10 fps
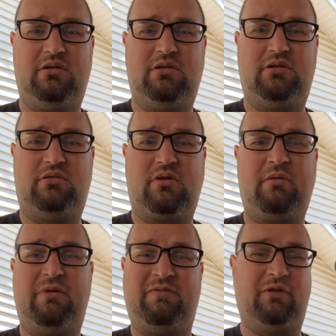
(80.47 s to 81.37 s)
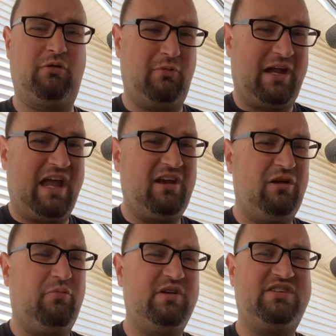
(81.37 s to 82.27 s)
Right? We even learned where Canada
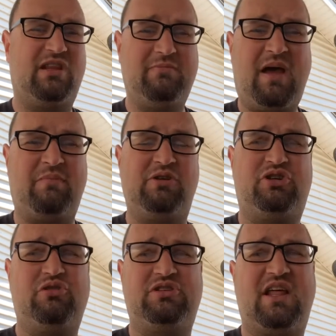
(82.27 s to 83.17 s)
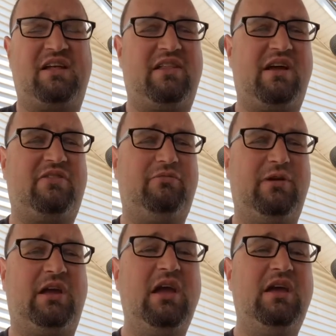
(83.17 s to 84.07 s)
was on the map. We showed you that last week.
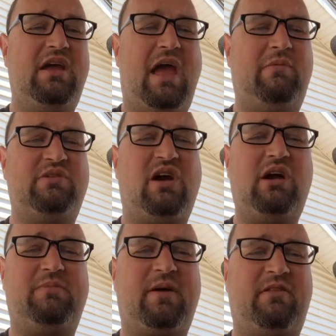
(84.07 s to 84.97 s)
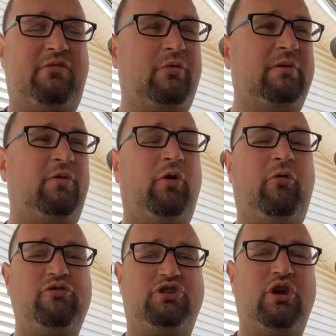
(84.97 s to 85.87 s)
And we talked about the story of Old
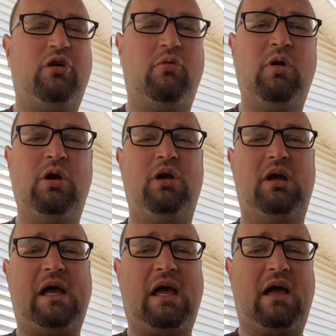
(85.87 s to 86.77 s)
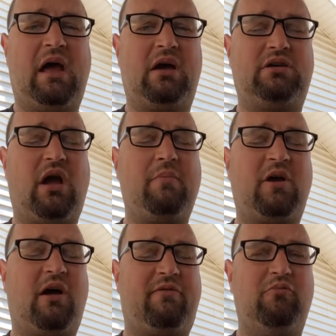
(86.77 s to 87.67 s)
Joe coming
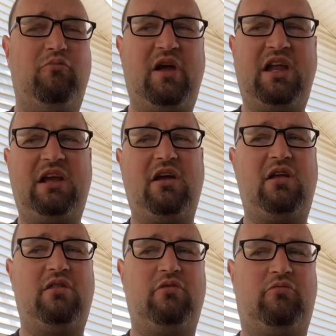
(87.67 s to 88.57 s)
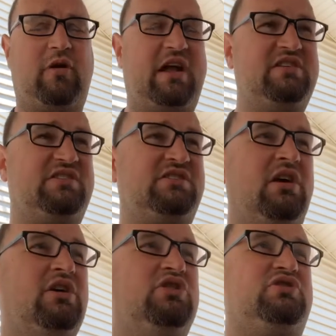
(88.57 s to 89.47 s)
off and winning the race.
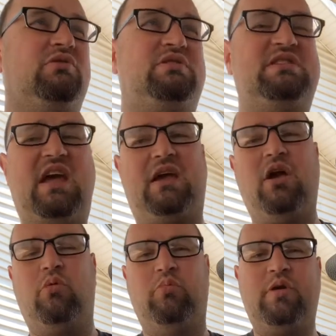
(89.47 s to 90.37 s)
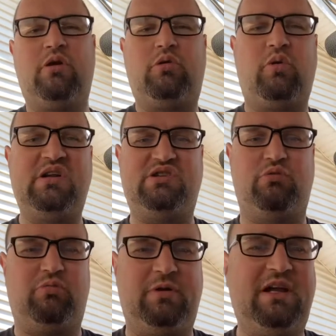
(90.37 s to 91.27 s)
So today we are going to
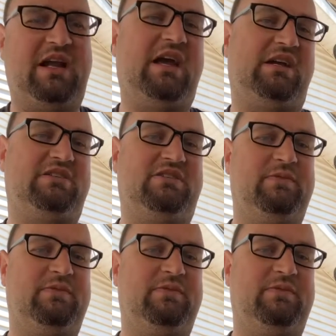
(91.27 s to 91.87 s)
reenact